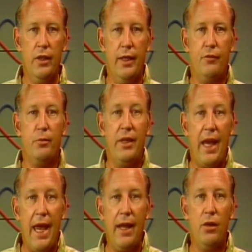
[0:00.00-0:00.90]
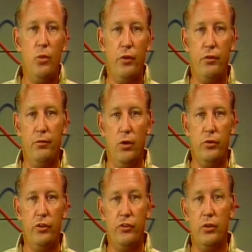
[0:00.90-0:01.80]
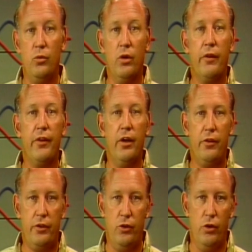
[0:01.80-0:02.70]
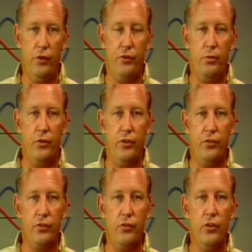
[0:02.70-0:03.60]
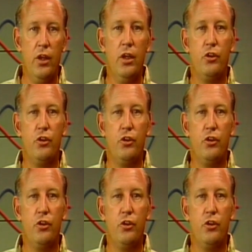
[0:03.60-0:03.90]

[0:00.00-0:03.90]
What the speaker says: have to be added with the voltage in one of the other coils or resistors